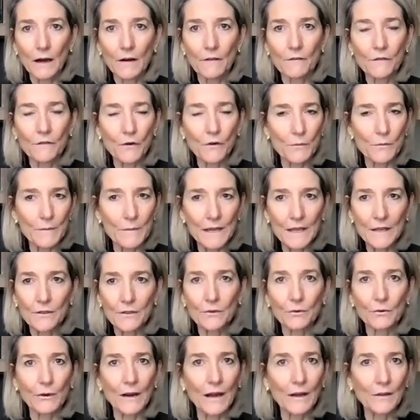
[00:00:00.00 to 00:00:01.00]
for me
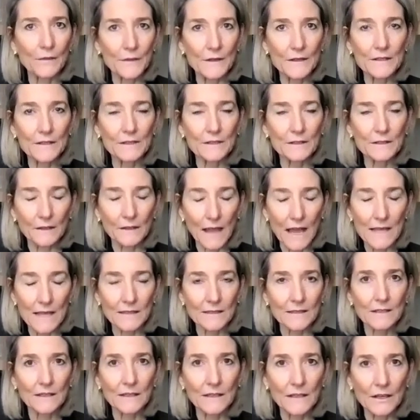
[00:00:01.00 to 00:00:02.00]
throughout this
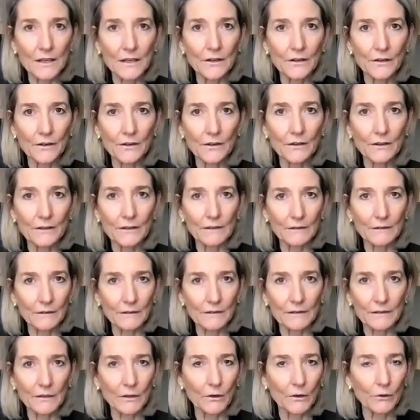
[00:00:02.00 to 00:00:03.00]
last year,
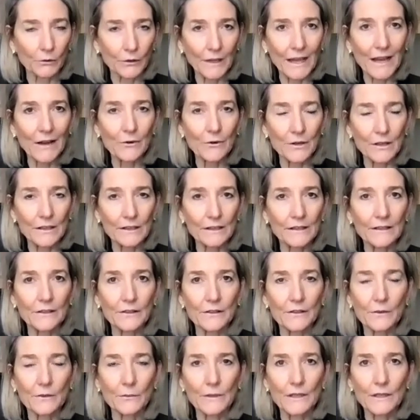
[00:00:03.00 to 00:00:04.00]
loud and clear
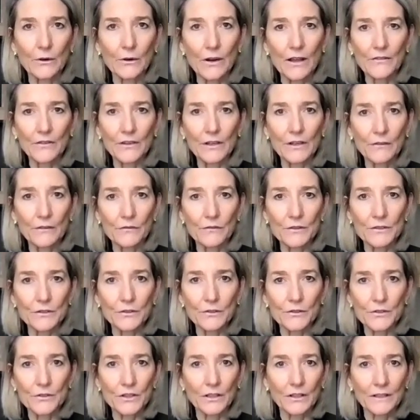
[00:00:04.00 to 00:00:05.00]
that we don't have enough
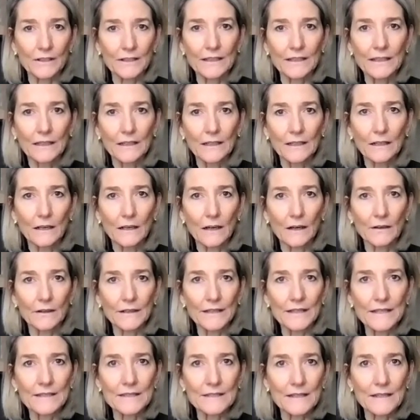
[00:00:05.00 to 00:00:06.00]
research on,
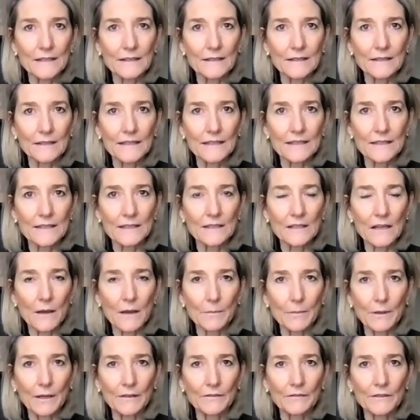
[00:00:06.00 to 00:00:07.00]
is the
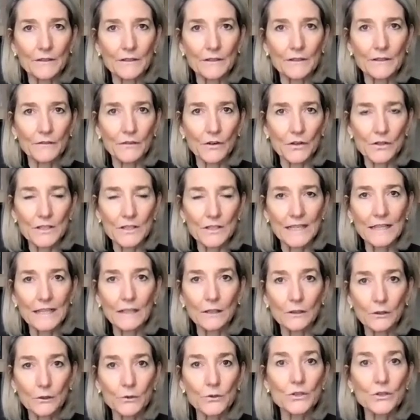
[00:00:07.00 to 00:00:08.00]
topic of diversity,
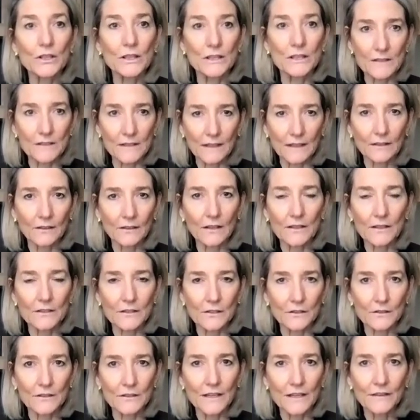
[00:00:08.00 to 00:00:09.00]
inclusion, and
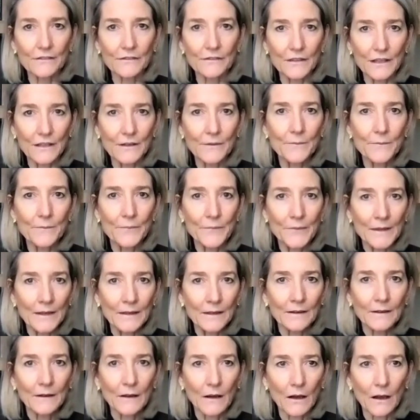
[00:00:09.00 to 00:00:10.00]
psychological safety.
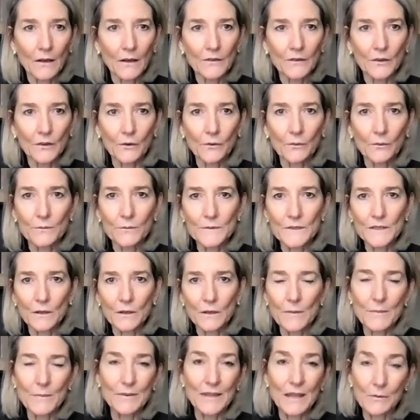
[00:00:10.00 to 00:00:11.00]
So
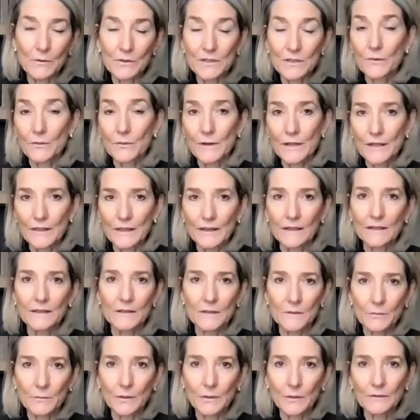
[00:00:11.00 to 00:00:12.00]
maybe that was three
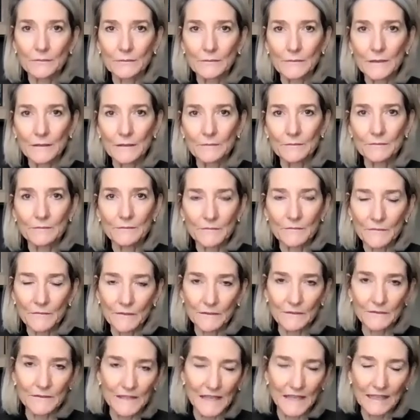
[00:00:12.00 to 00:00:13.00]
things, but the
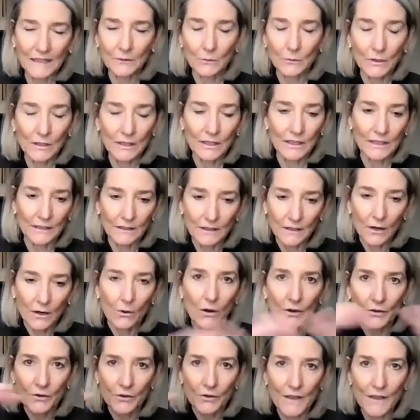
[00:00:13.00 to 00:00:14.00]
second one can go
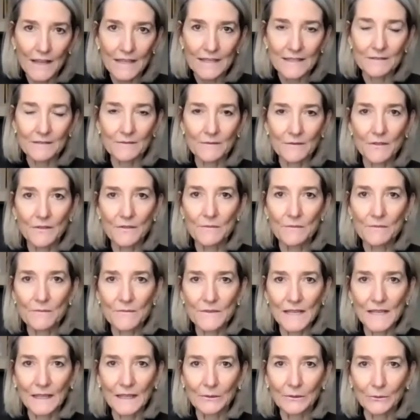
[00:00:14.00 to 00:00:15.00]
under that
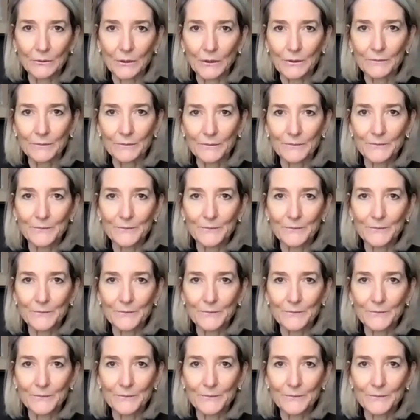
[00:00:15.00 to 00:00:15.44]
second one.